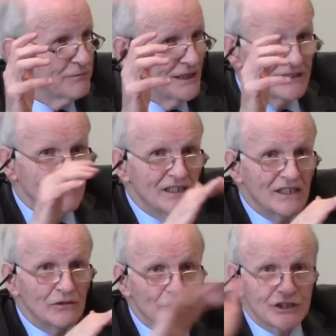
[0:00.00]
plant,
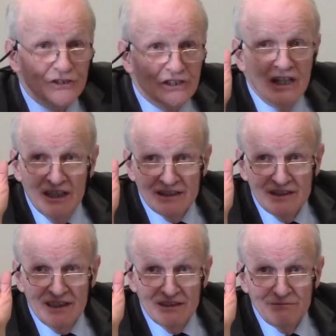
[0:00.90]
which is gone
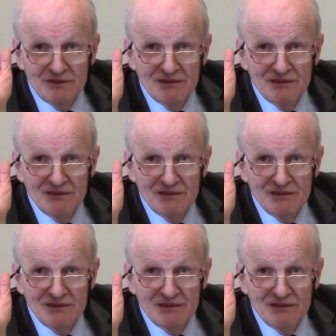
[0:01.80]
now,